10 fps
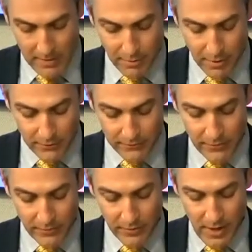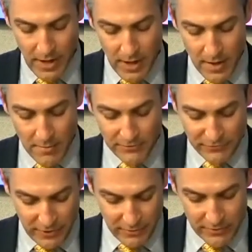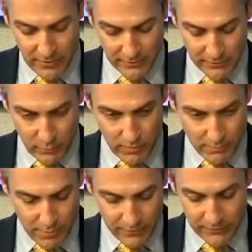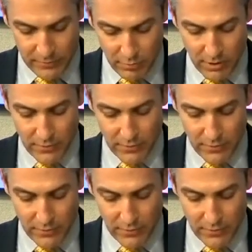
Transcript: personal, but share with us what personally brought